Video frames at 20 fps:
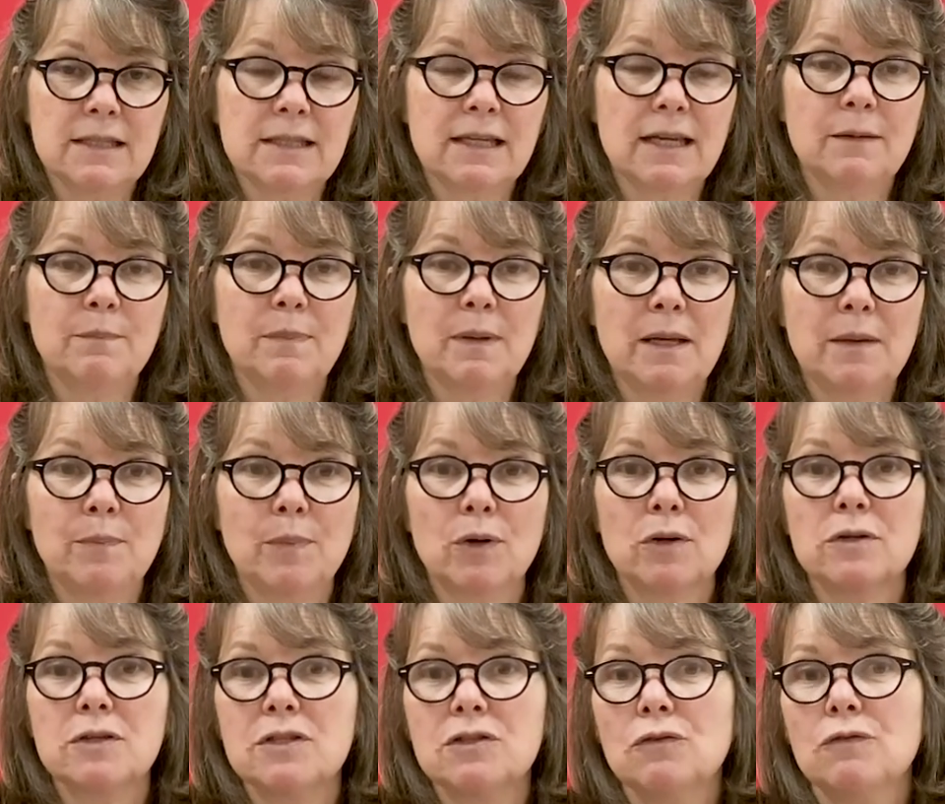can be
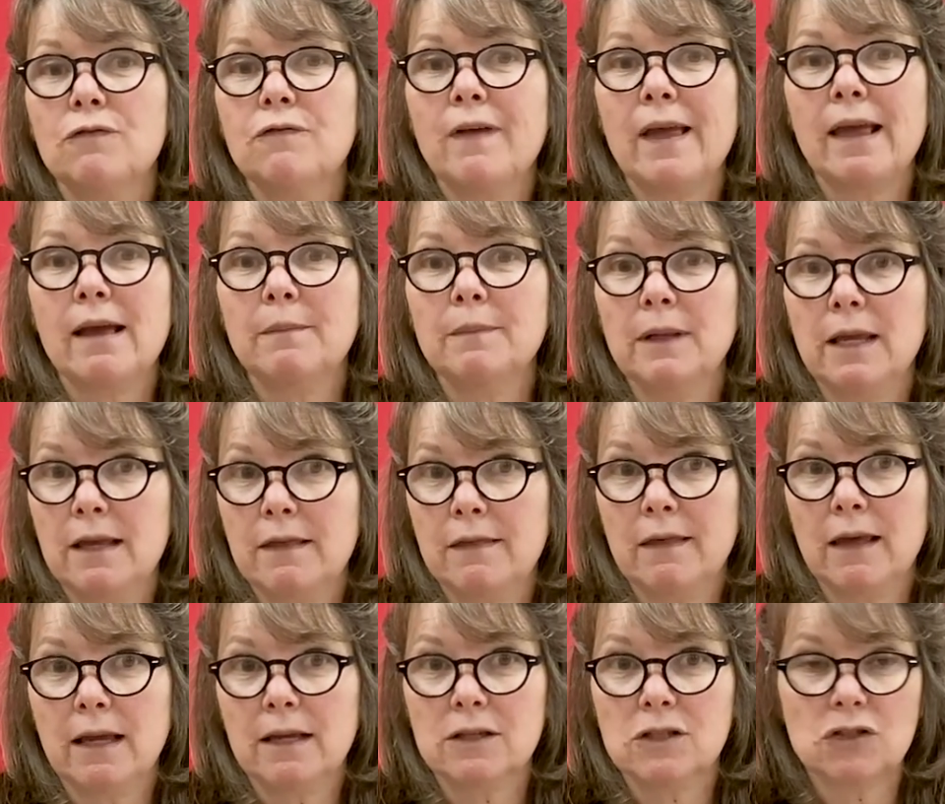personal family
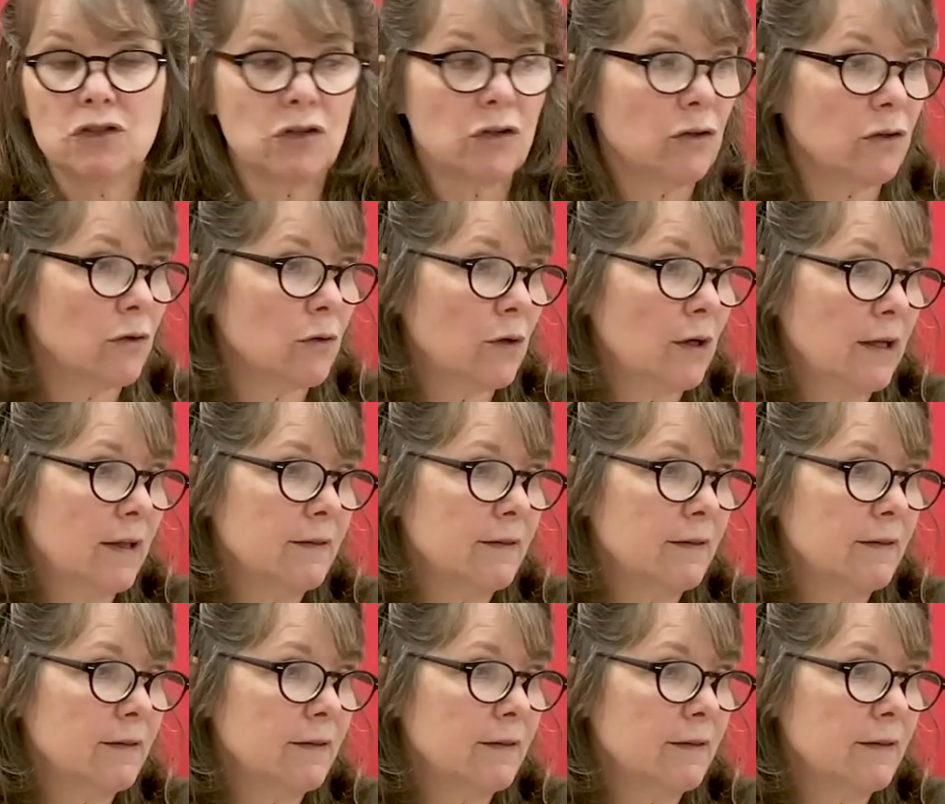things too.